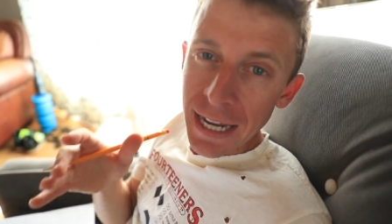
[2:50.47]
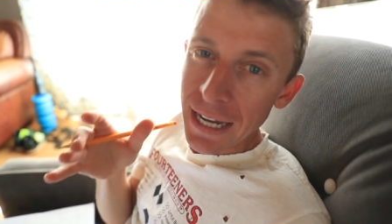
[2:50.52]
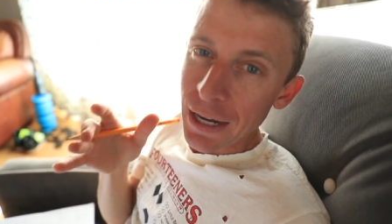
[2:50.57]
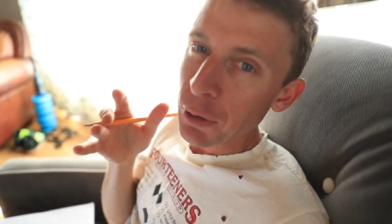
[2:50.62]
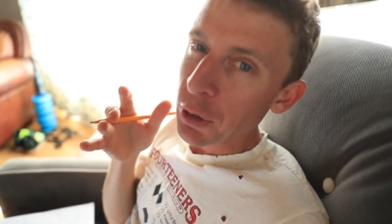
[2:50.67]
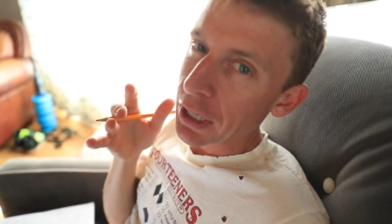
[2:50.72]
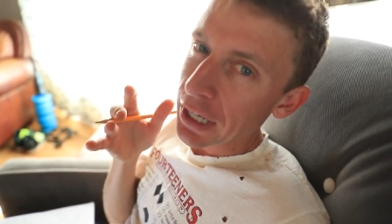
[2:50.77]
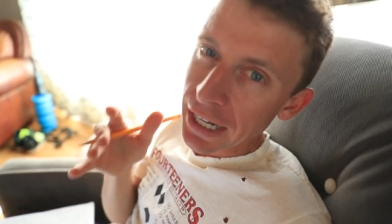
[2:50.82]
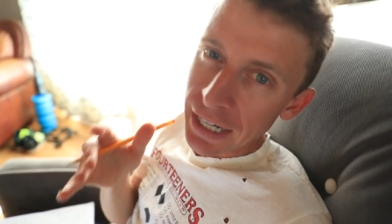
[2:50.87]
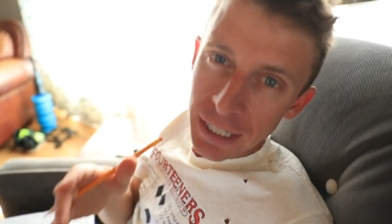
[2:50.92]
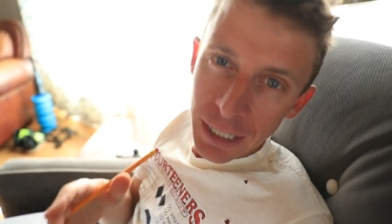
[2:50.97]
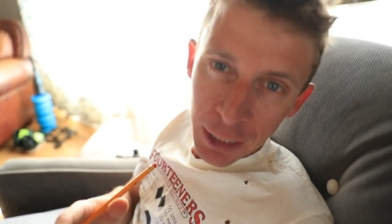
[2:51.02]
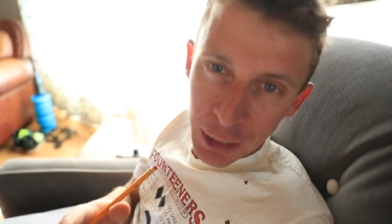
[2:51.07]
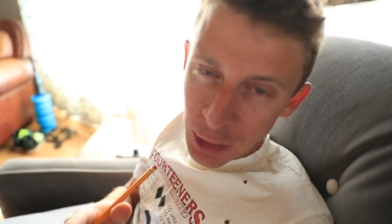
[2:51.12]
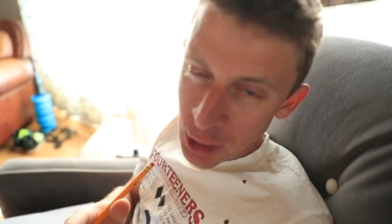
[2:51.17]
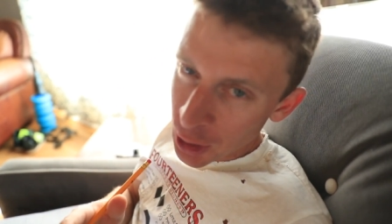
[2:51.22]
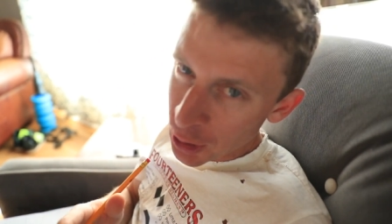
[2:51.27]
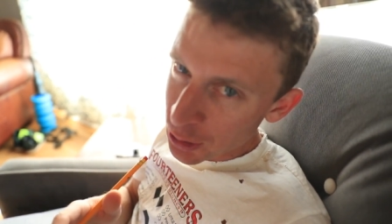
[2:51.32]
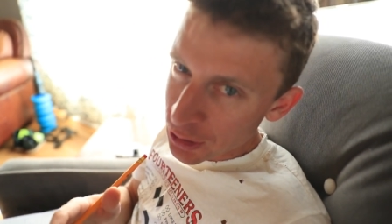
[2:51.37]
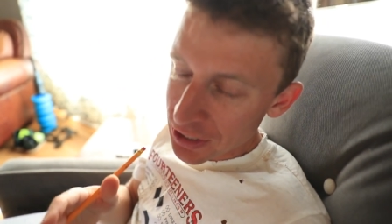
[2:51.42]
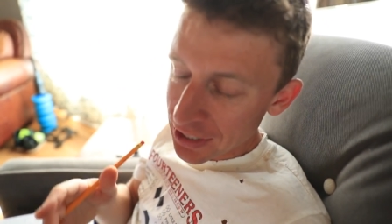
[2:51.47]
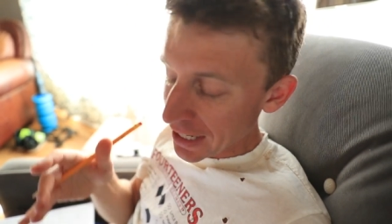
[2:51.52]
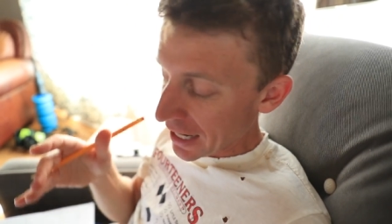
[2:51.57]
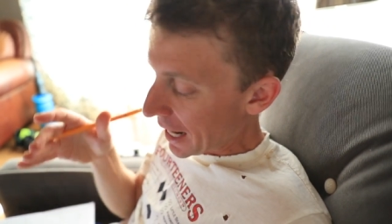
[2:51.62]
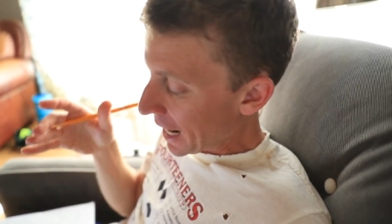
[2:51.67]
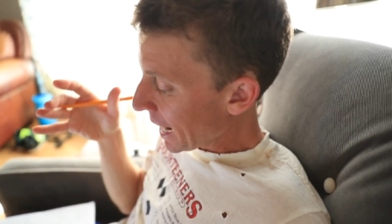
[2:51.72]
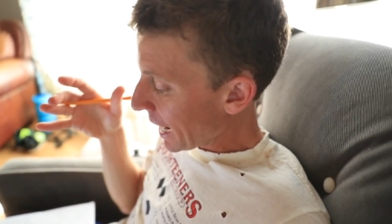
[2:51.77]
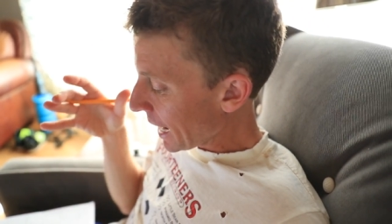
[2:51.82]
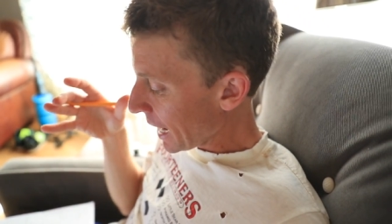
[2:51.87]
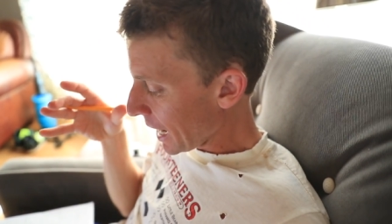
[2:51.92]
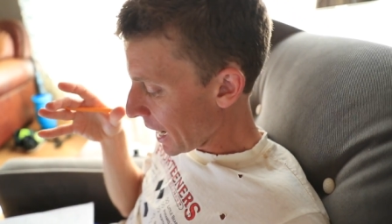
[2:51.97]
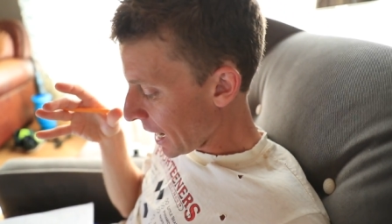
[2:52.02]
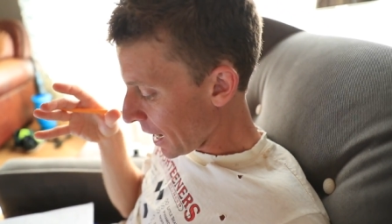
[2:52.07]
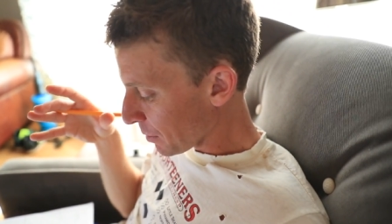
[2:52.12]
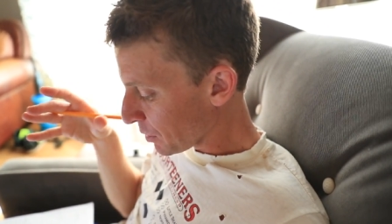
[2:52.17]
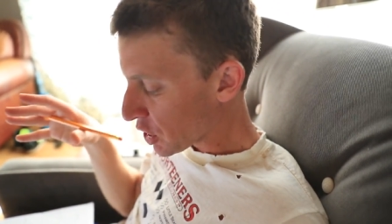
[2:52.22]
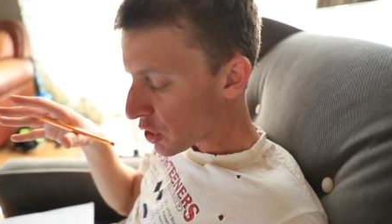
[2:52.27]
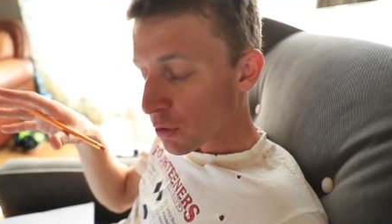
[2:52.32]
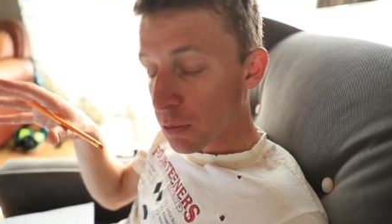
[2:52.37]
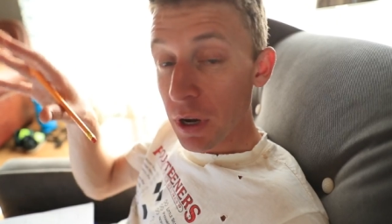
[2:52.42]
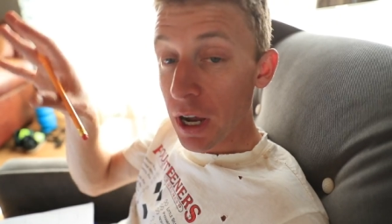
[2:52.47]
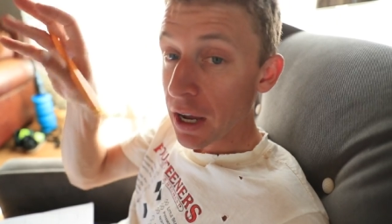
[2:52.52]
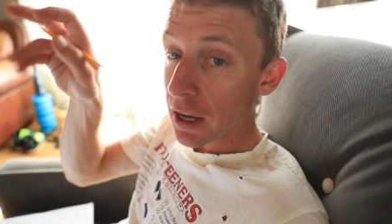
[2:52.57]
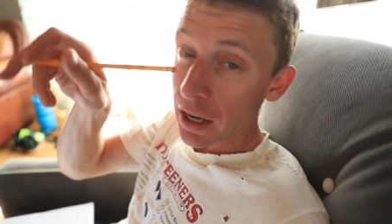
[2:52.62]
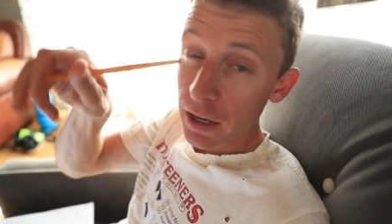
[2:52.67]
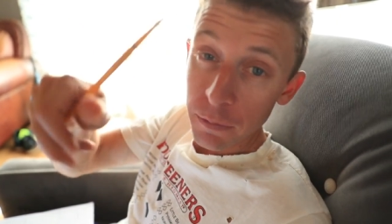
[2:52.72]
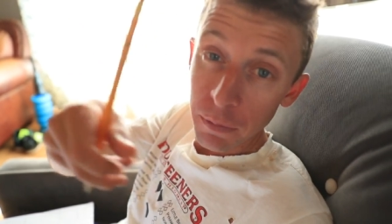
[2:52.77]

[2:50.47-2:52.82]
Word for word: We're getting close. Uh, just uh,